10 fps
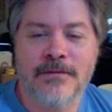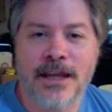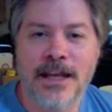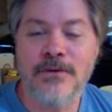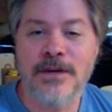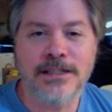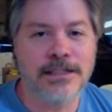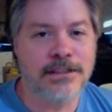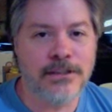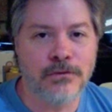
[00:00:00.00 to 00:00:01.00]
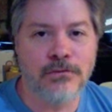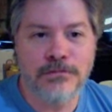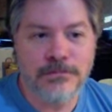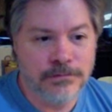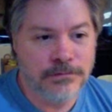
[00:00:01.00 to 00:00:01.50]
Anyways, it's a
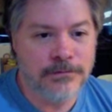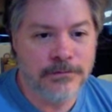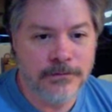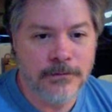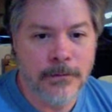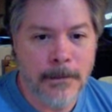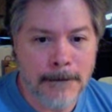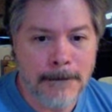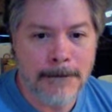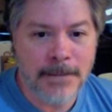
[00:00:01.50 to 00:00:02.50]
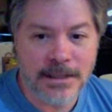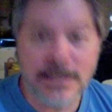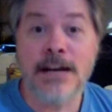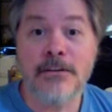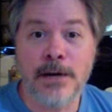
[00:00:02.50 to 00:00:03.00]
it's
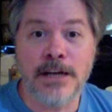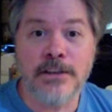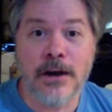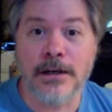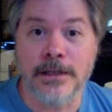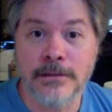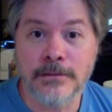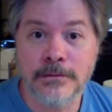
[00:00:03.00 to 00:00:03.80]
got everybody talking.